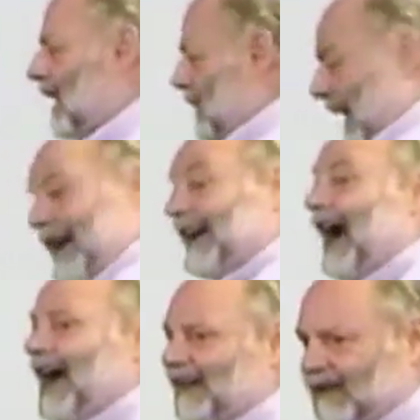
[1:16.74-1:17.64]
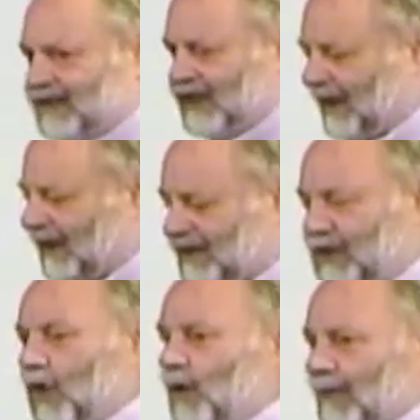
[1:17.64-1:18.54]
Our mankind, let's say. Let's
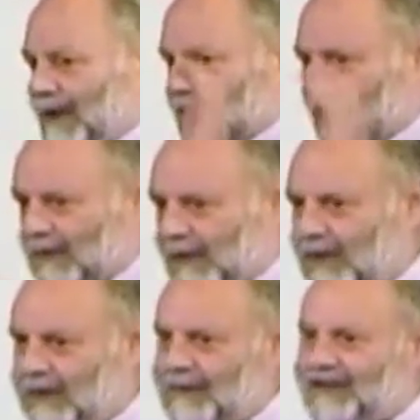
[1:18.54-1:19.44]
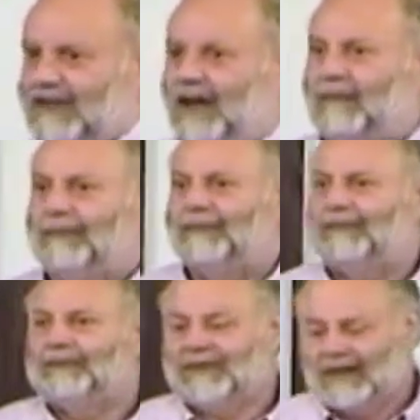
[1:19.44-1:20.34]
throw women in there. We don't want to miss them.
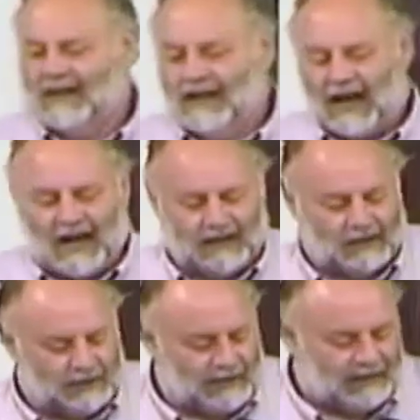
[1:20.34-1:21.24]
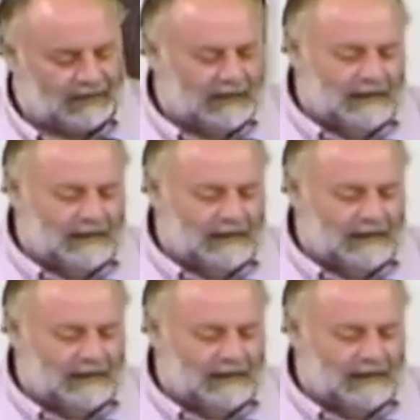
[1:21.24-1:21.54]
Hallelujah.